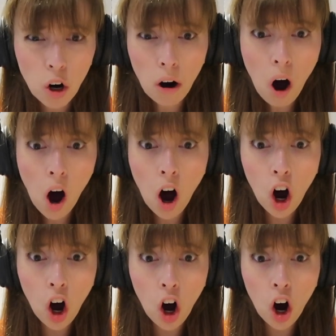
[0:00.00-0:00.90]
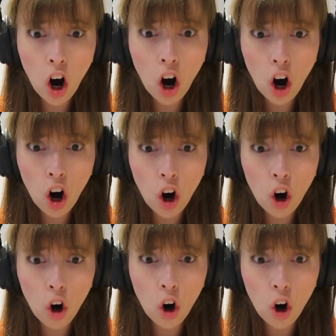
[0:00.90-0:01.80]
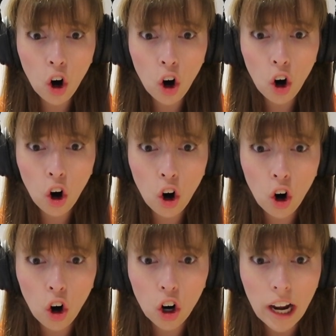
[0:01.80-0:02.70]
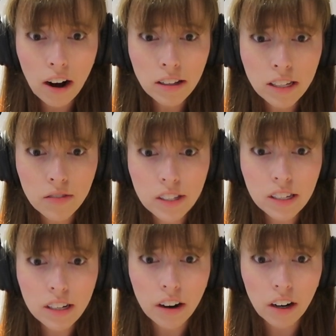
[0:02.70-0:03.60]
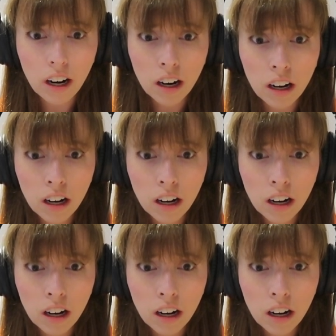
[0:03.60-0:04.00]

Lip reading: Oh, now it's even scarier.